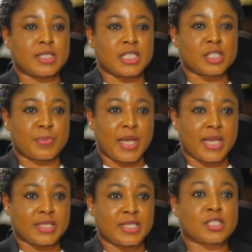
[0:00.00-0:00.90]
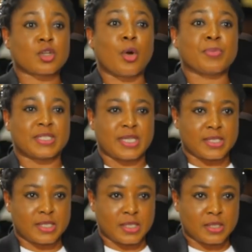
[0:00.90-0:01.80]
display these
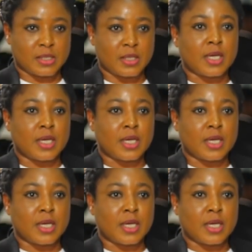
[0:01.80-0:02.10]
competencies.